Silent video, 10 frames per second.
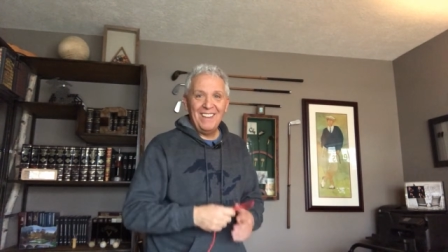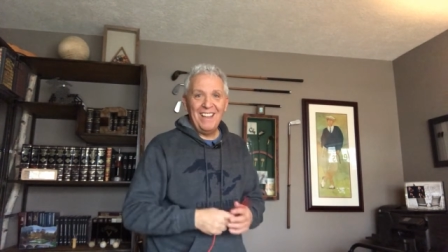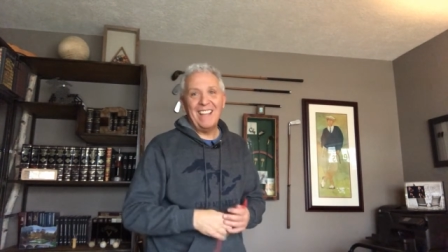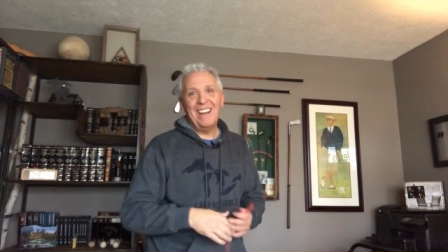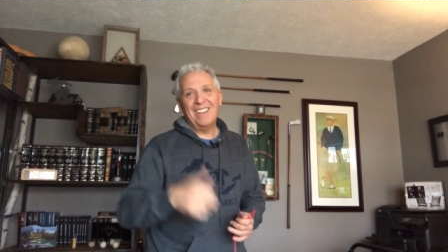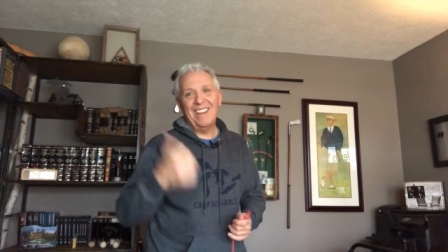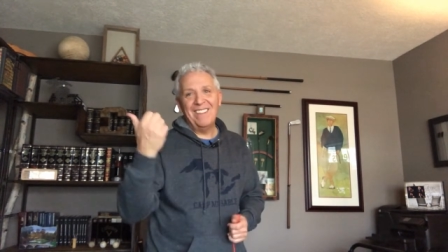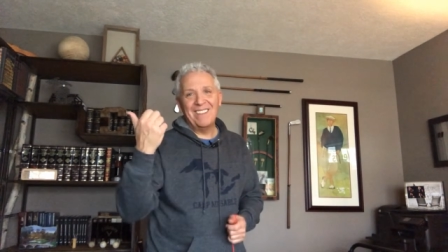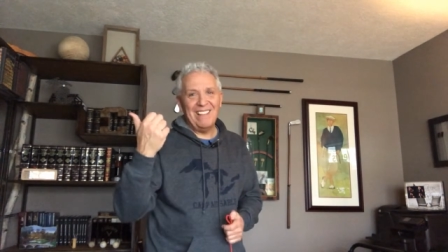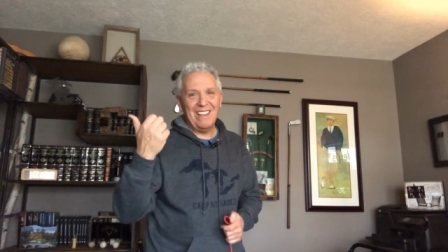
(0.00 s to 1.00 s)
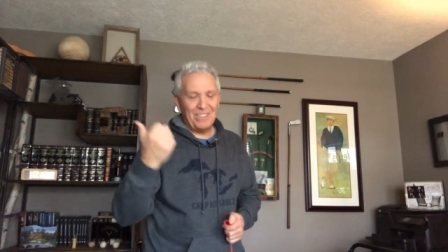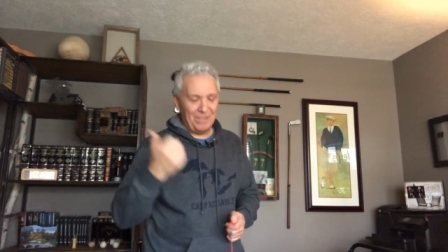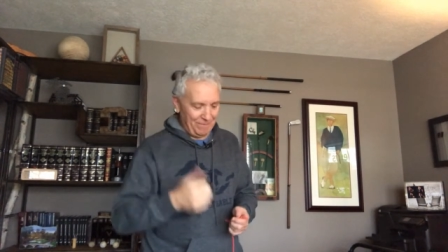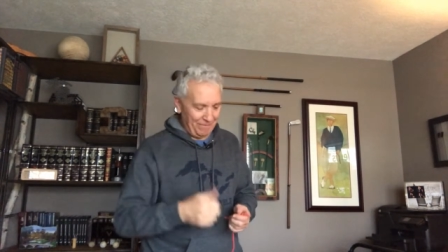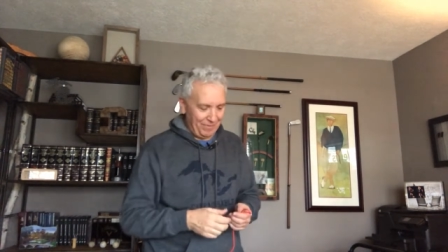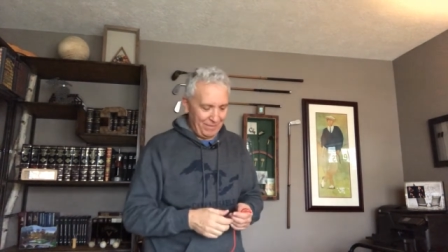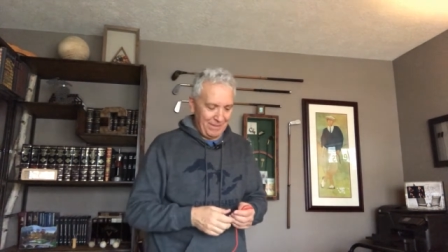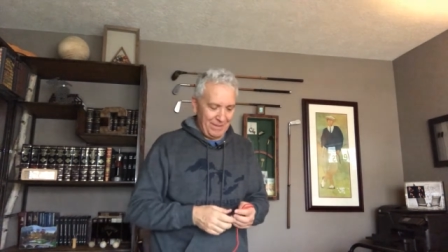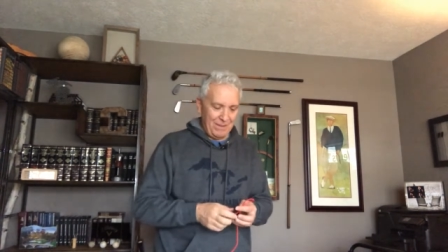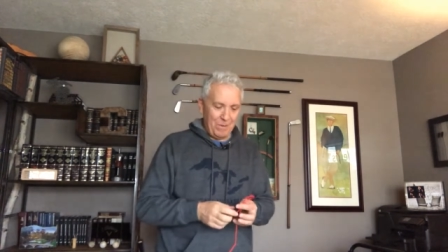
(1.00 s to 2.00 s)
Again, at the end of this lesson,
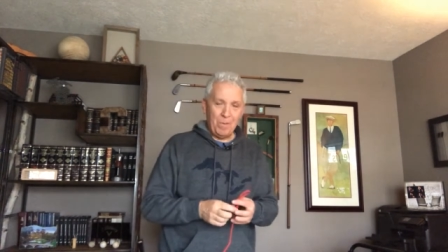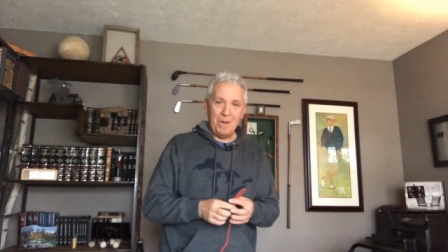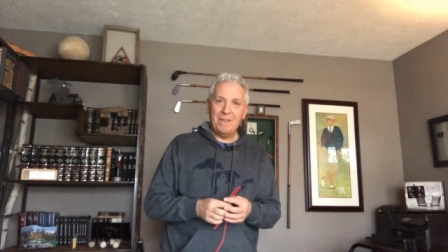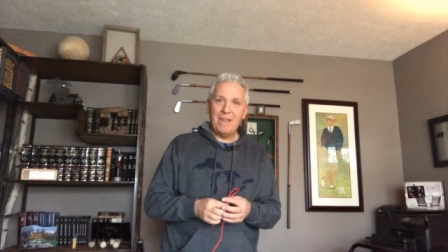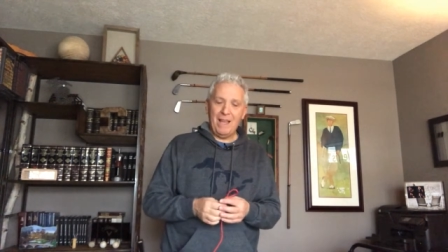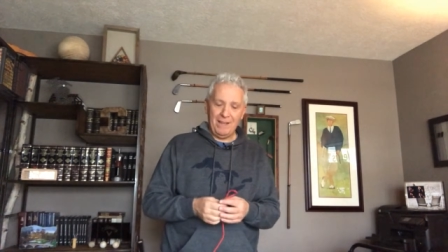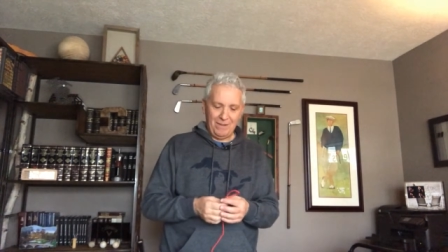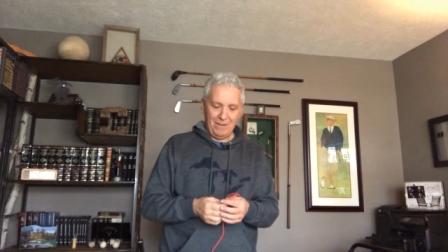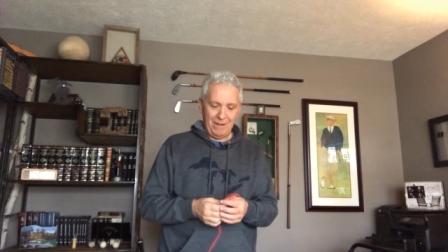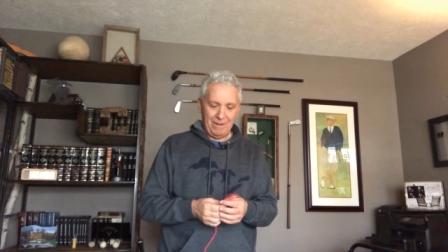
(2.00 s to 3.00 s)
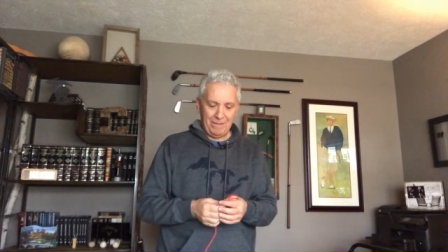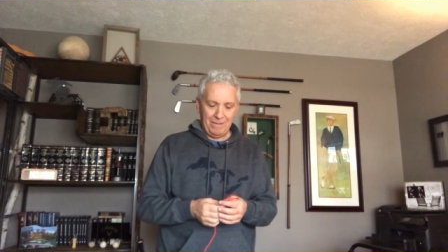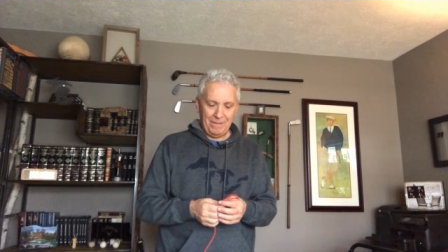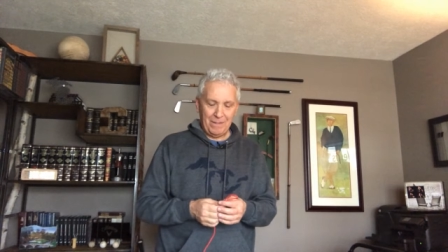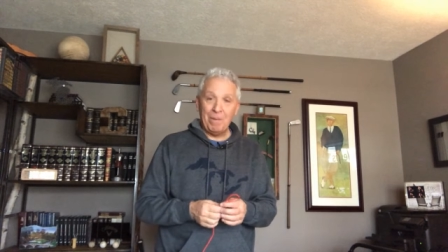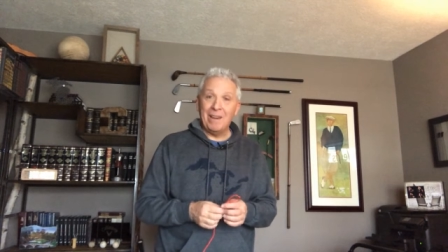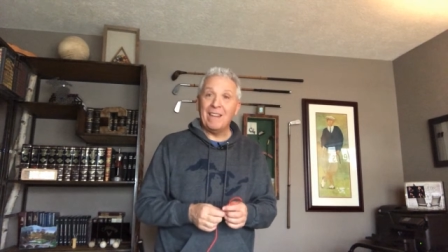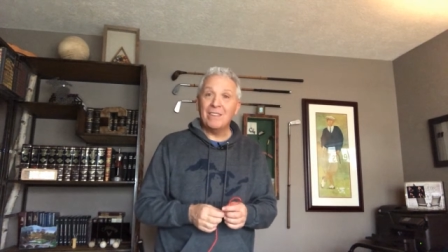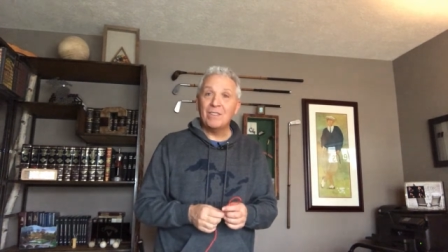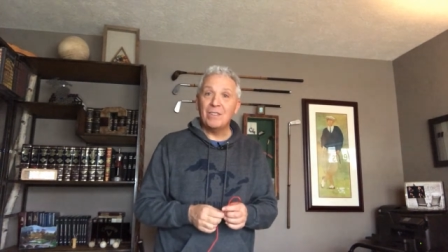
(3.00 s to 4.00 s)
We've got uh, some
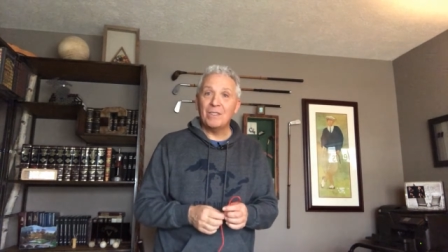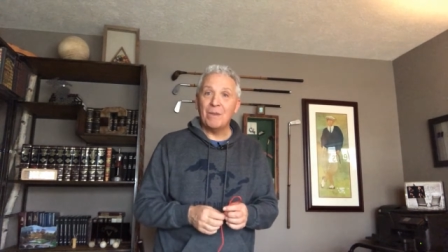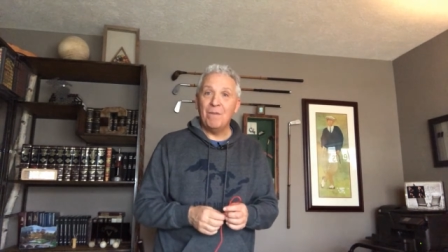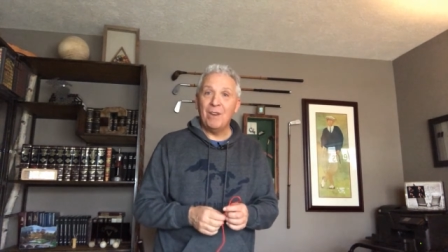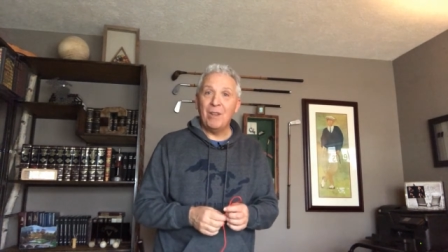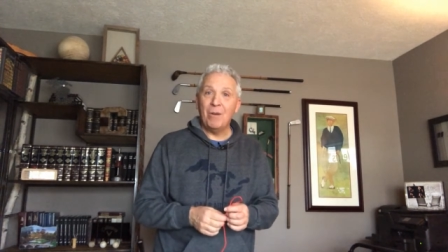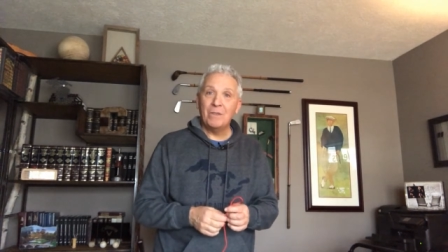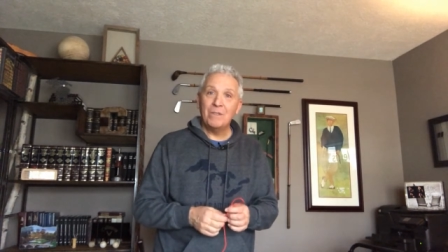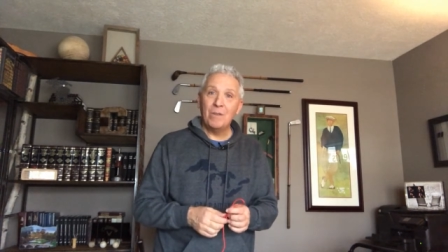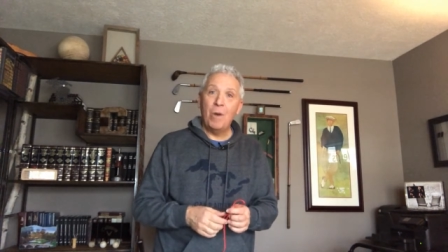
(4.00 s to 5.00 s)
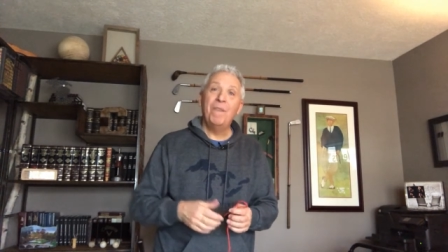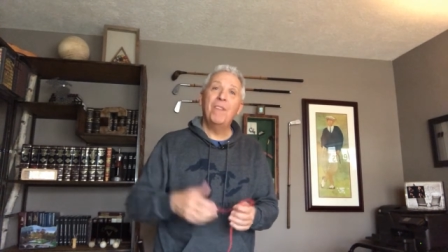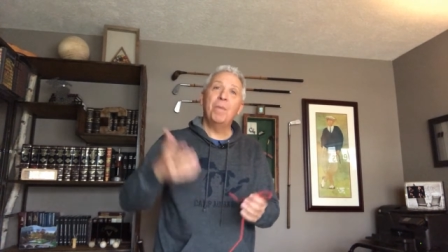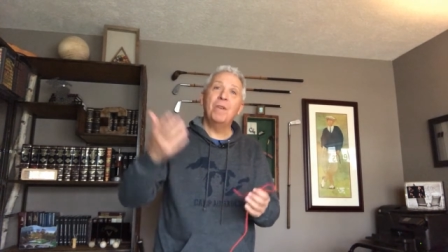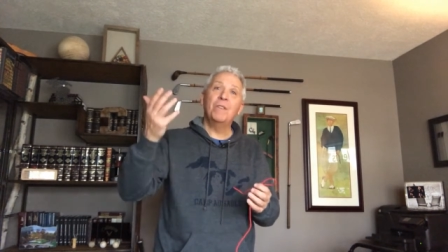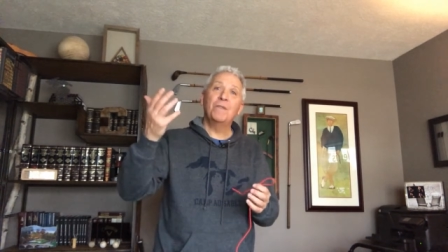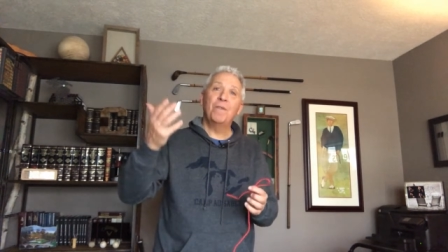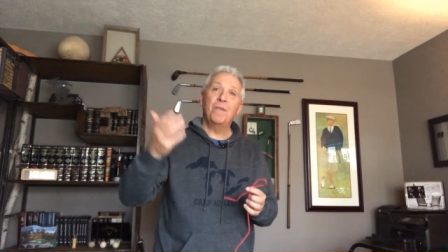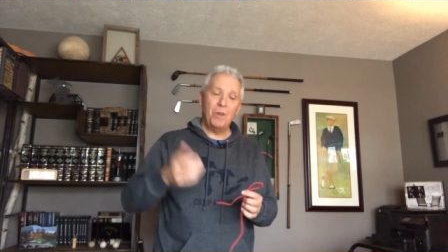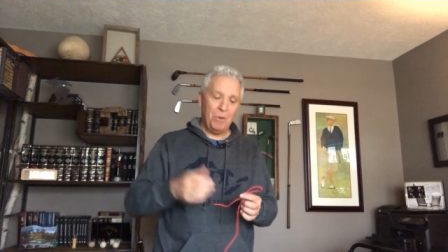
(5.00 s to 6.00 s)
links to some videos. Hopefully they'll be
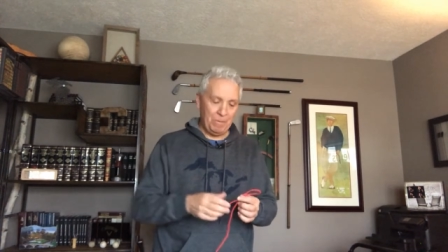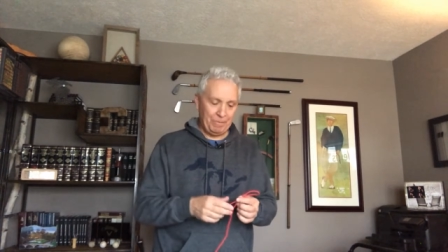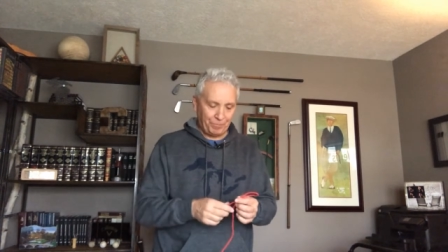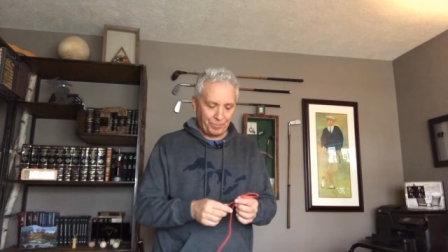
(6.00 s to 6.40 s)
useful for you.